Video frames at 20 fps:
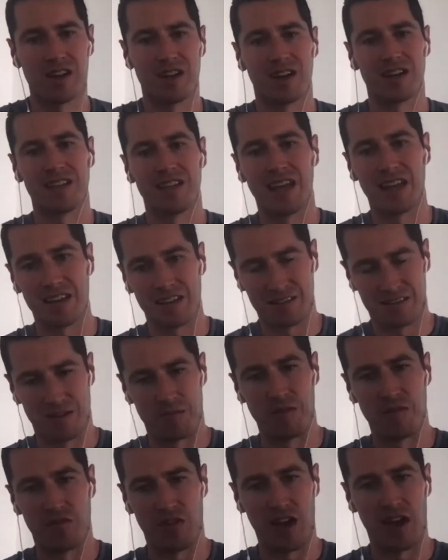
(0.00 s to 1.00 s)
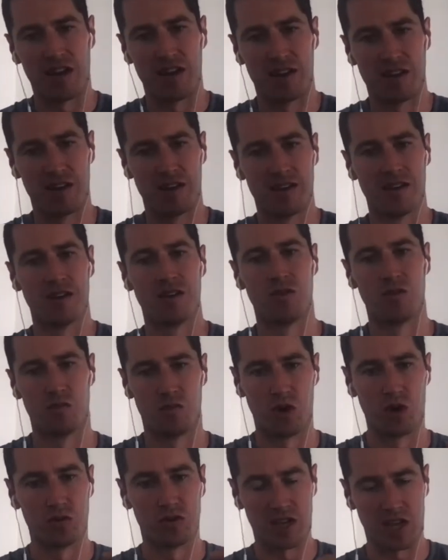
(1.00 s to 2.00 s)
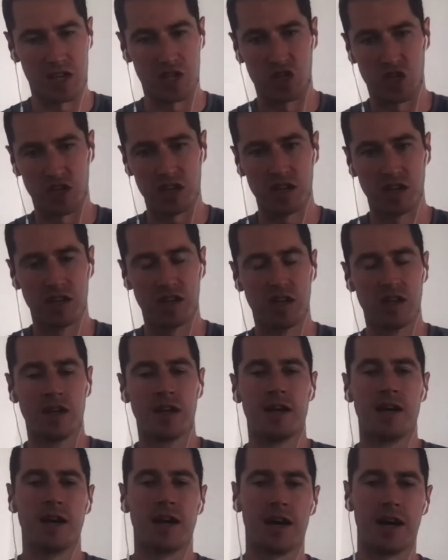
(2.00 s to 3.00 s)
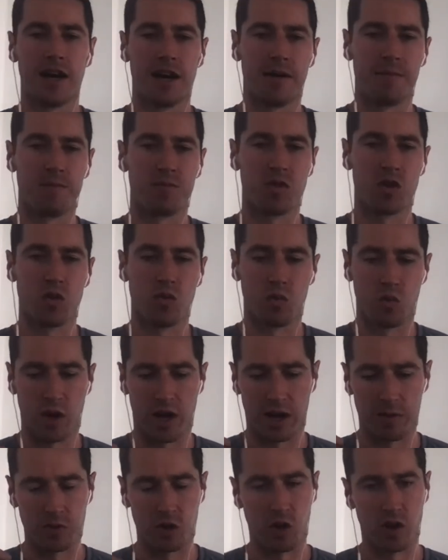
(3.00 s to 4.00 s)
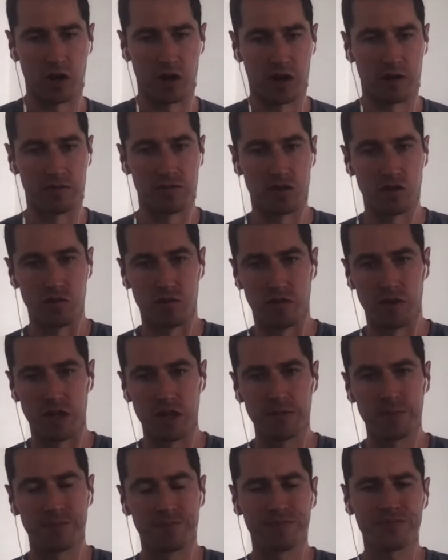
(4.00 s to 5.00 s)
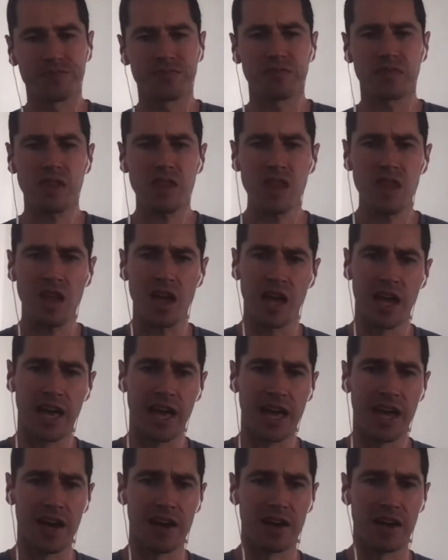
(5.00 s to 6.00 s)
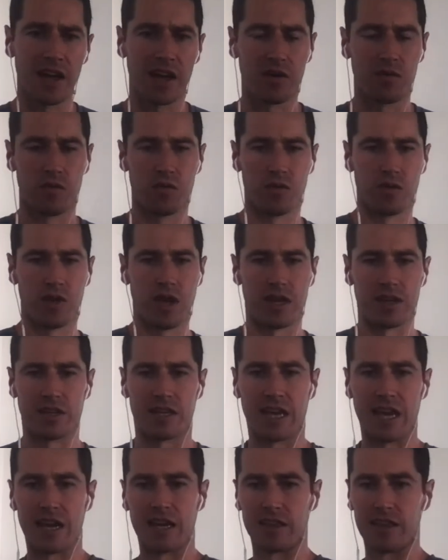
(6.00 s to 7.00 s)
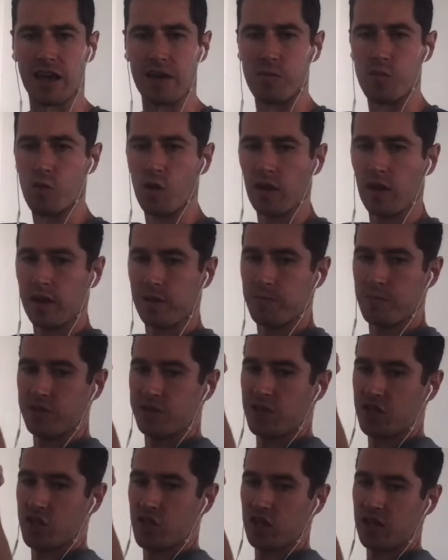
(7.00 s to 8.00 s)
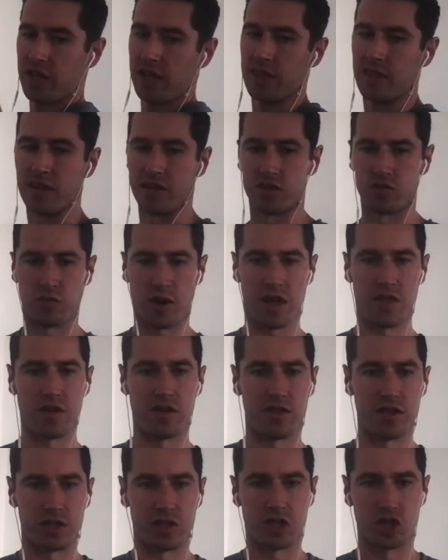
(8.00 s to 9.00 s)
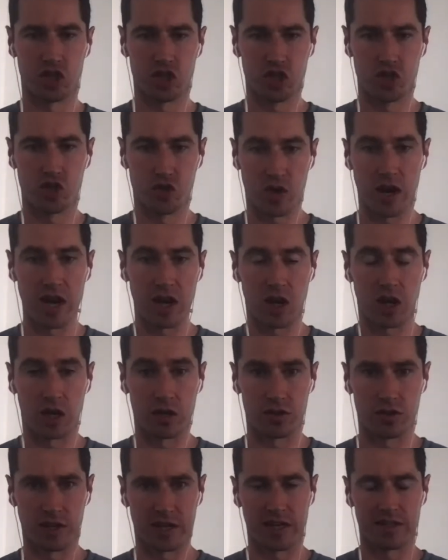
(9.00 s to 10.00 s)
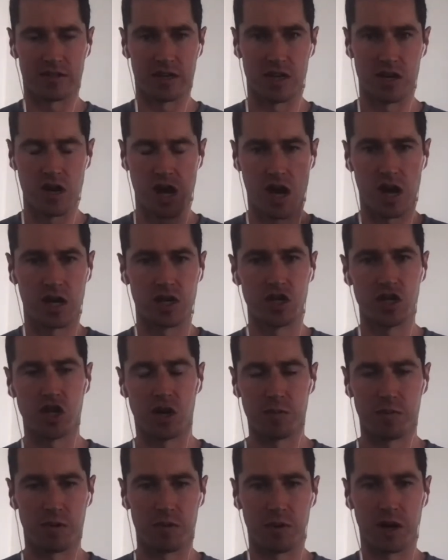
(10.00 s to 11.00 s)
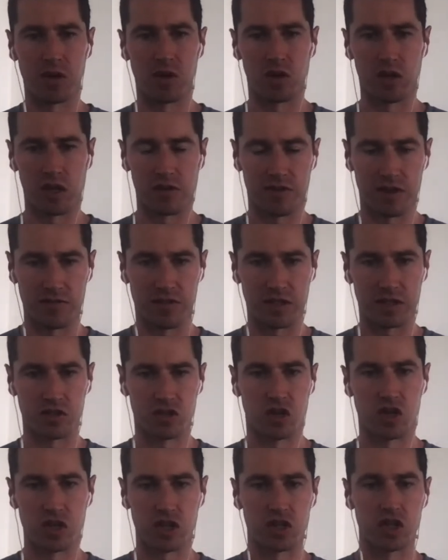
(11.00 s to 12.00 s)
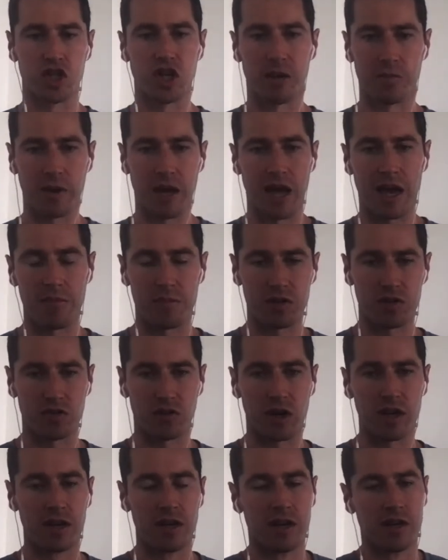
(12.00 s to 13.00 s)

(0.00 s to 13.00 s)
getting some of that rotation when I'm going off 2 feet, and getting that more like position like this rather than just straight on. So like as a non-jumper my whole life, I have like certain jump habits, right?